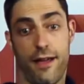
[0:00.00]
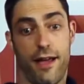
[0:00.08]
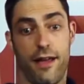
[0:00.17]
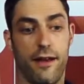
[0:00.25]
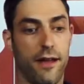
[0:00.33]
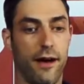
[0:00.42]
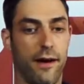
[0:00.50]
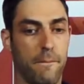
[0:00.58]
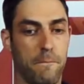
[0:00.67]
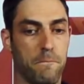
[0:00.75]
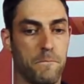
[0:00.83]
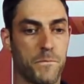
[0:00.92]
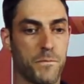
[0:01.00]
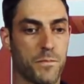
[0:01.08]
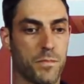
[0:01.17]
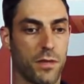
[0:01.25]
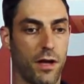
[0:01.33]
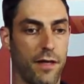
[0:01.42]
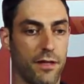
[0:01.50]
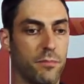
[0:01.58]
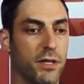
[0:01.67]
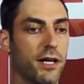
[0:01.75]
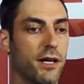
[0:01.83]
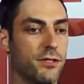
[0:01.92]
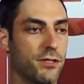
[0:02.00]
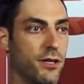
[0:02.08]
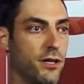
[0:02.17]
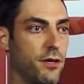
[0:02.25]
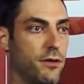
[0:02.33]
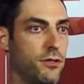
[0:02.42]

And um, I think because the